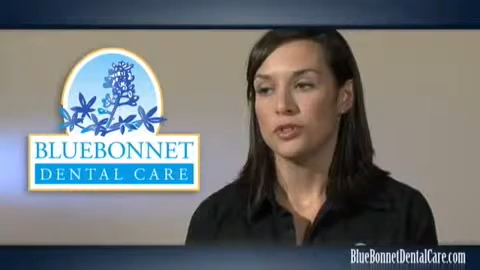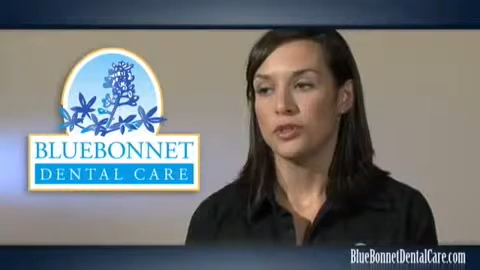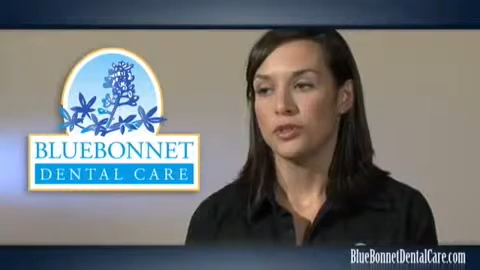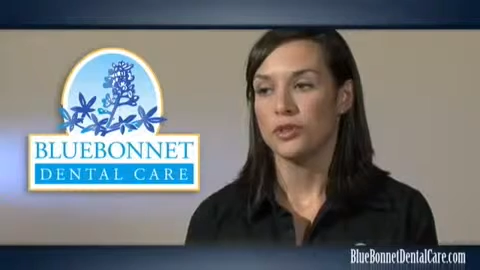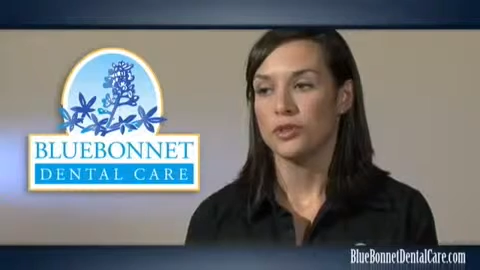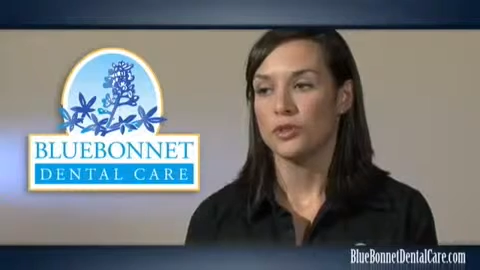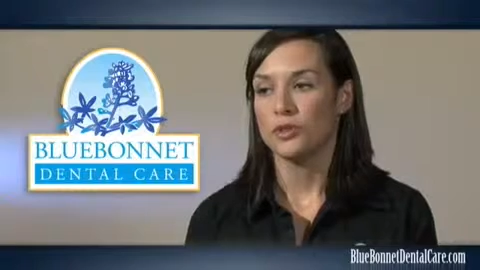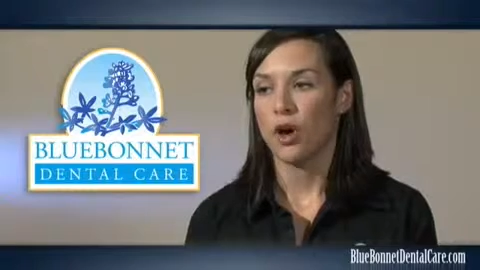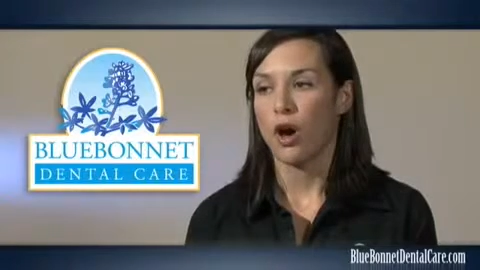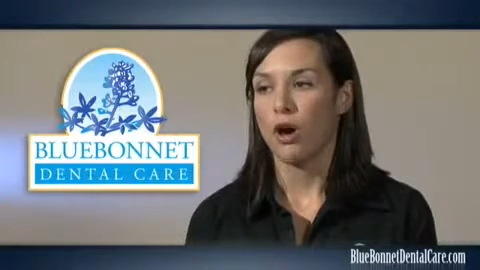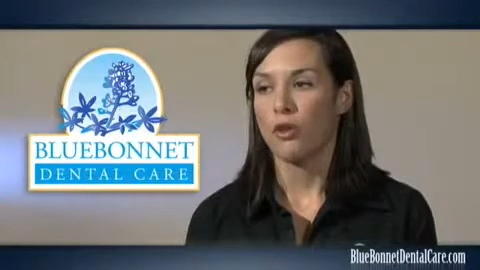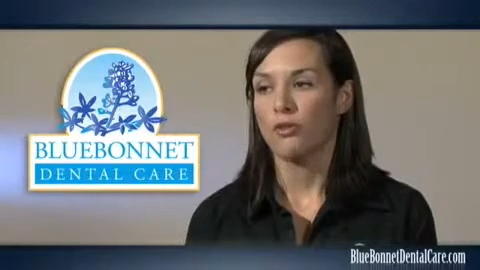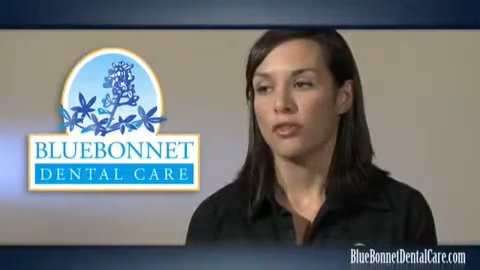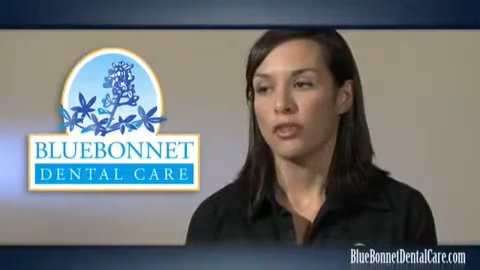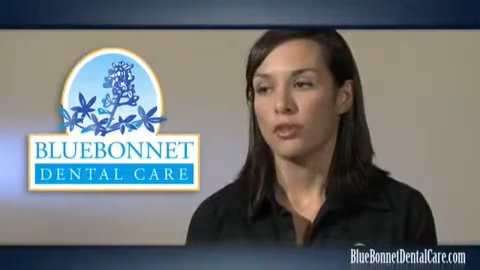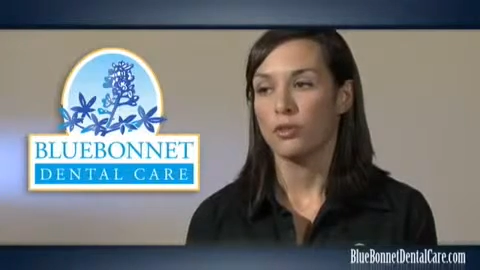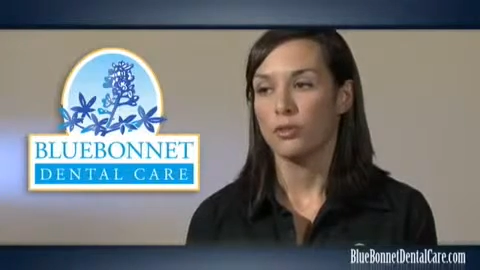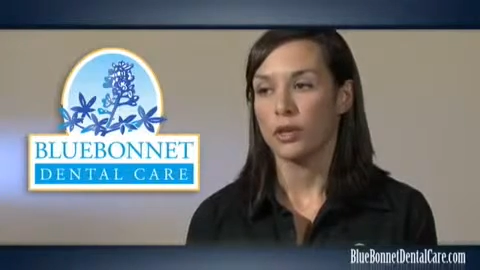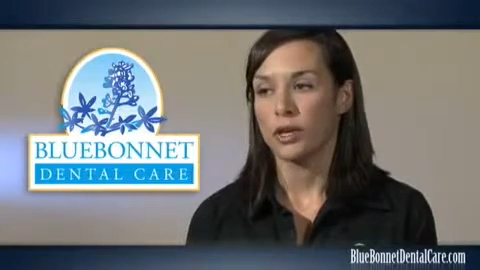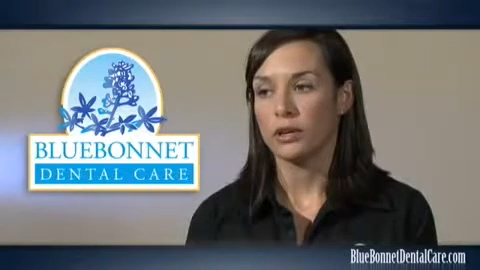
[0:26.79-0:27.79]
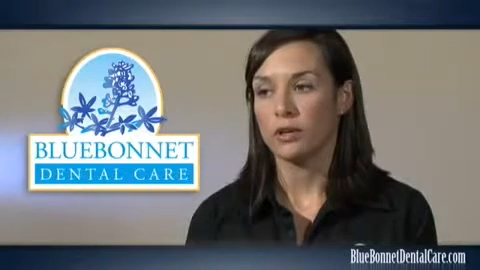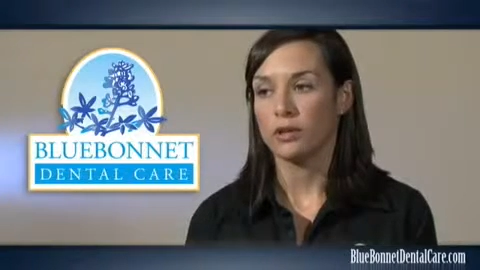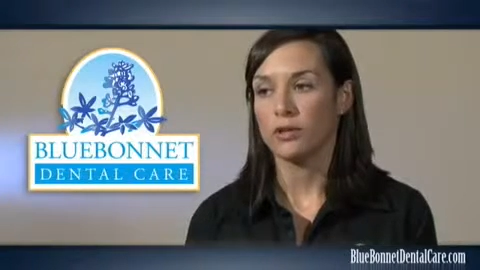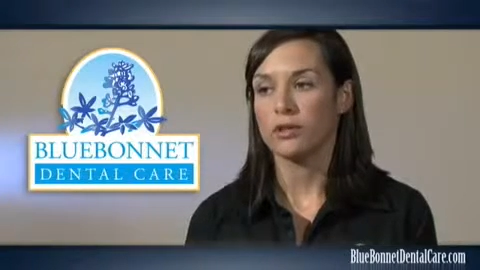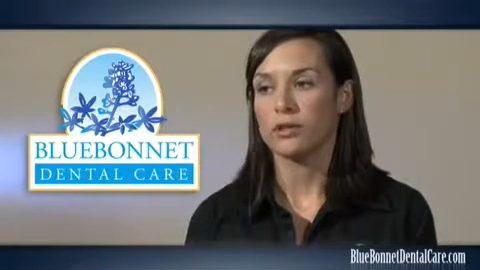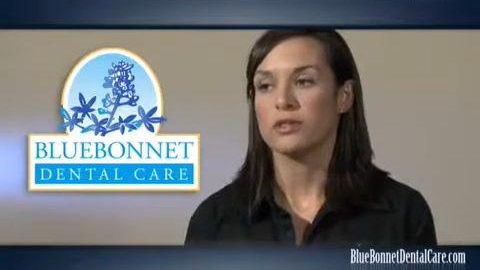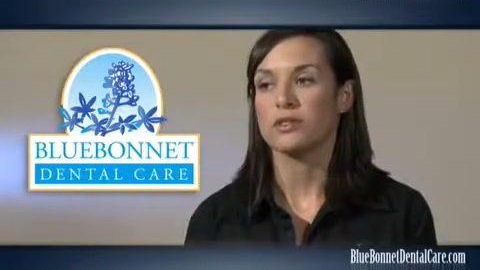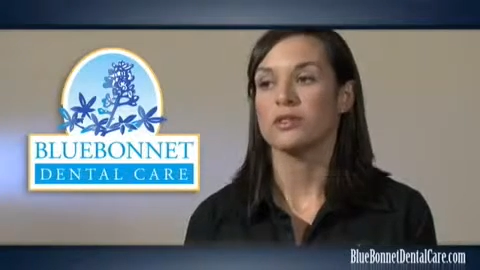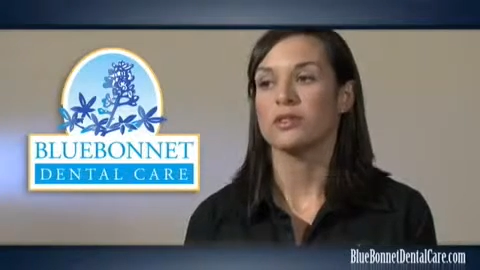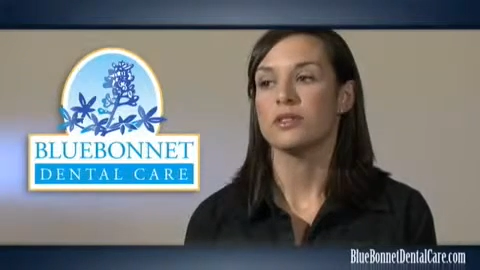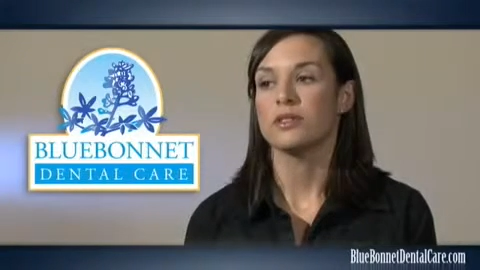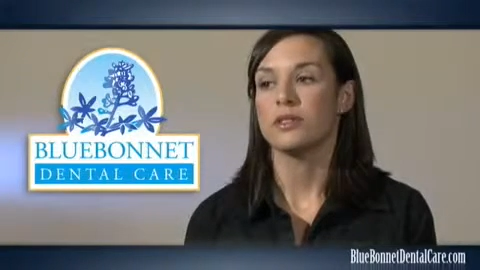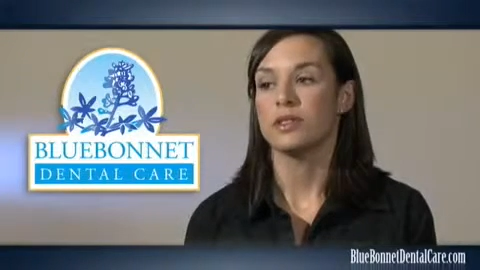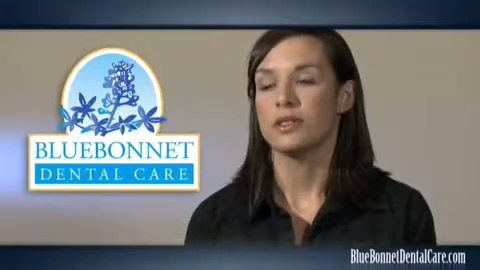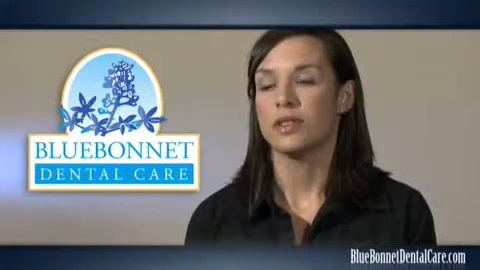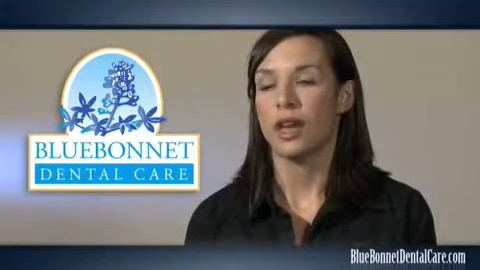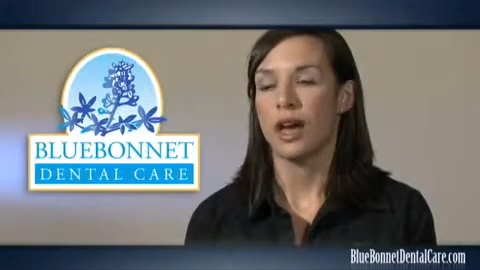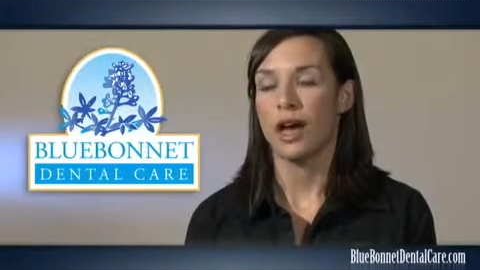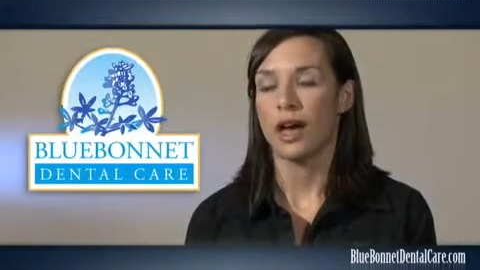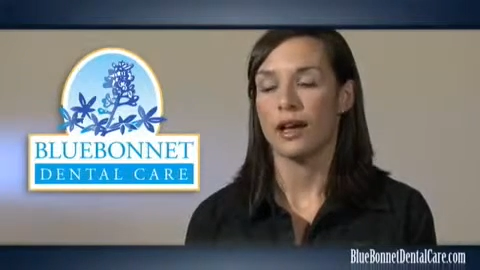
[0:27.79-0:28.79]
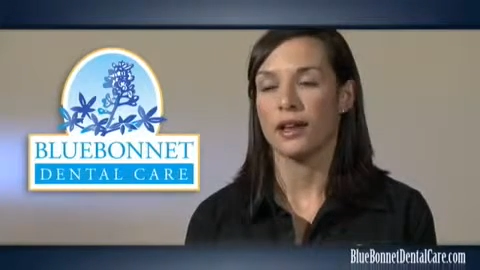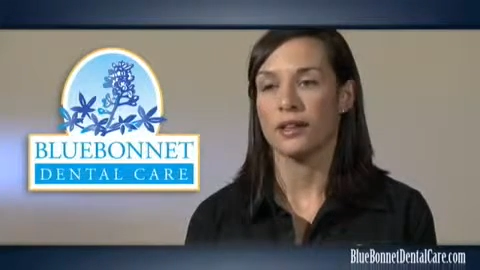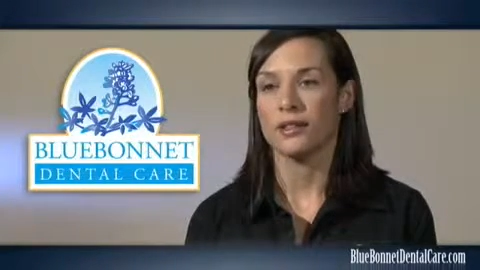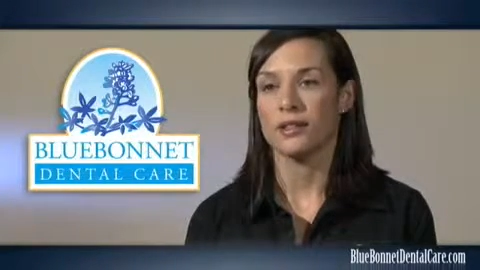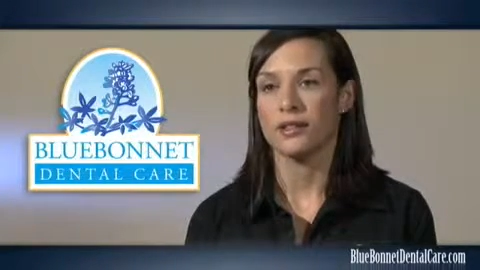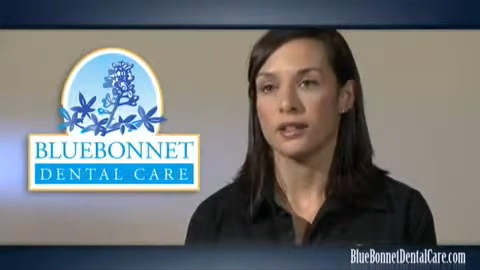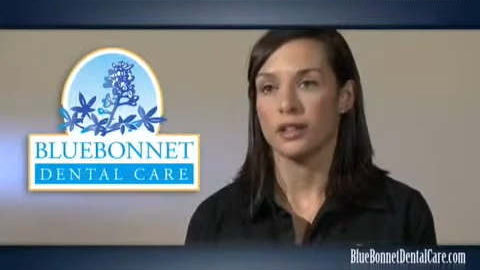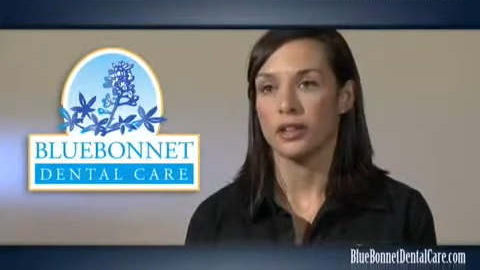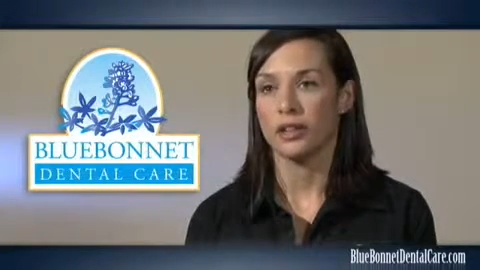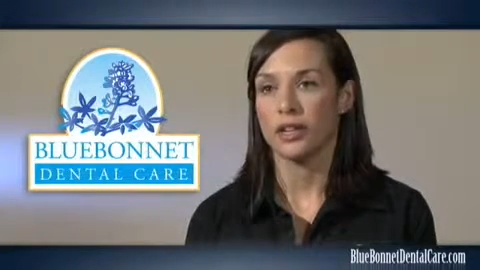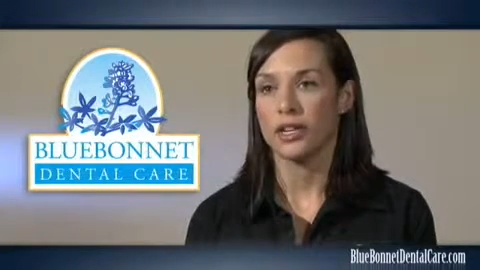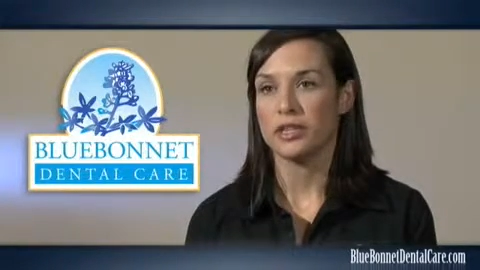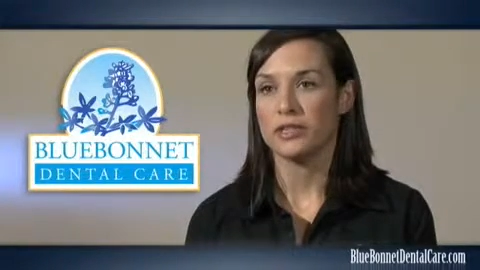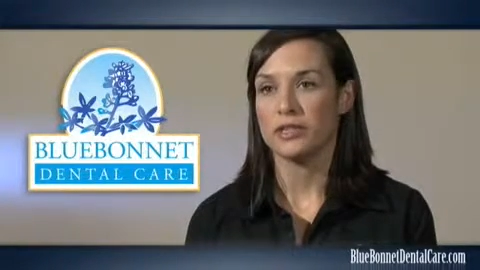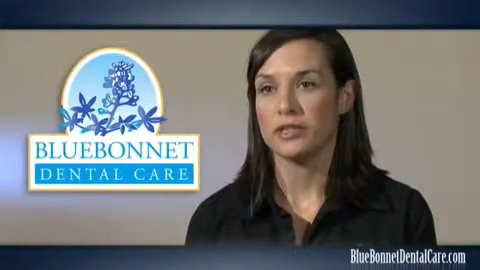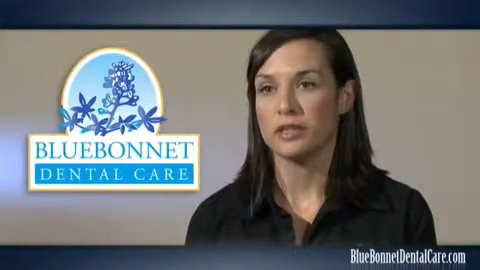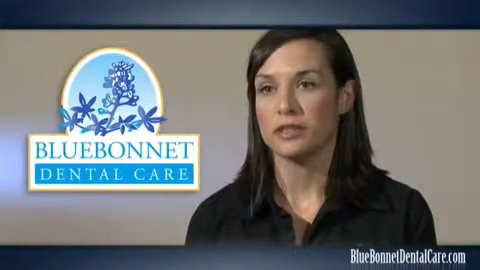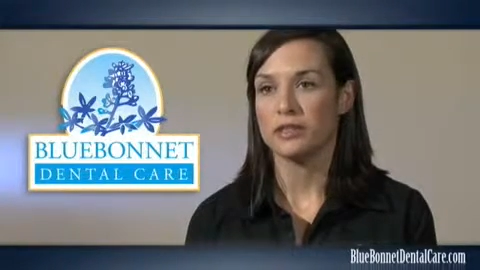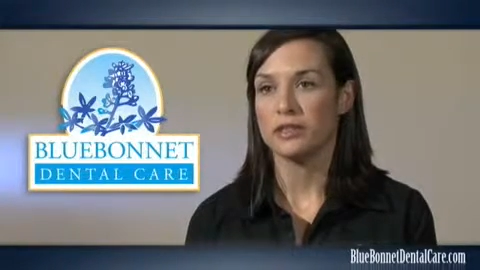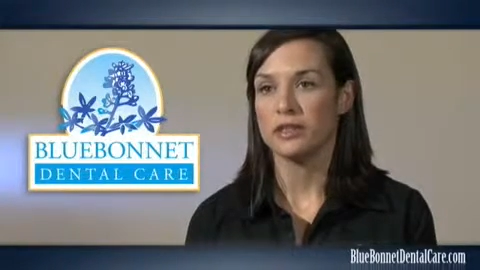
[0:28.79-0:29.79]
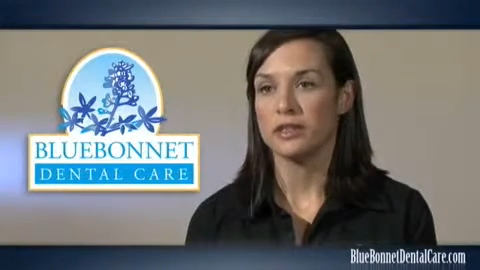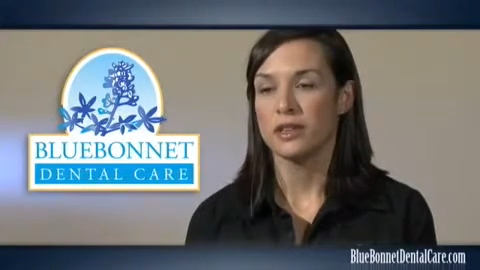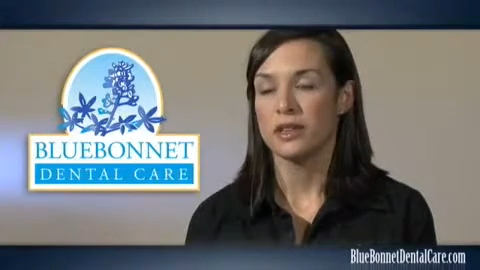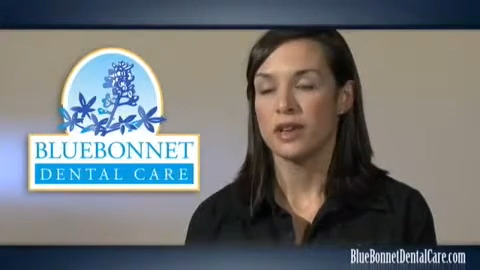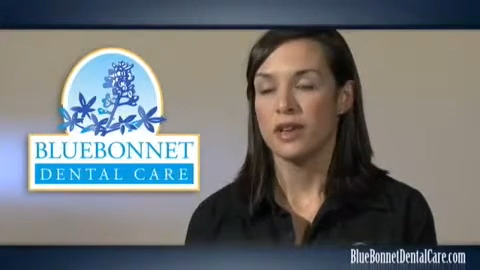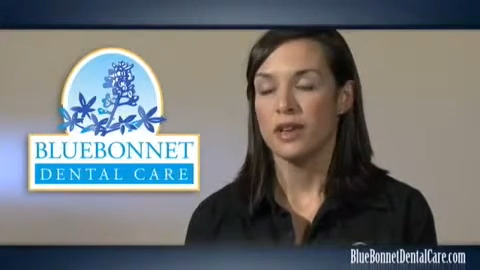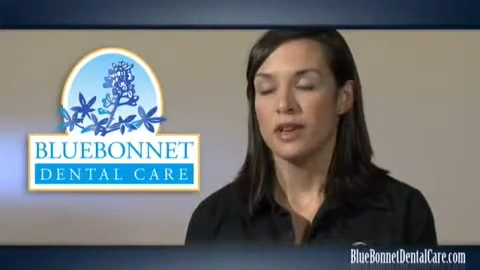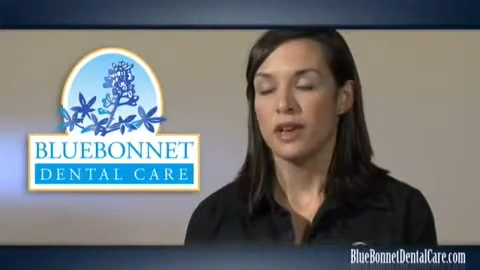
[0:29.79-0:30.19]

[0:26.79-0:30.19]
to soften wrinkles, lines, and creases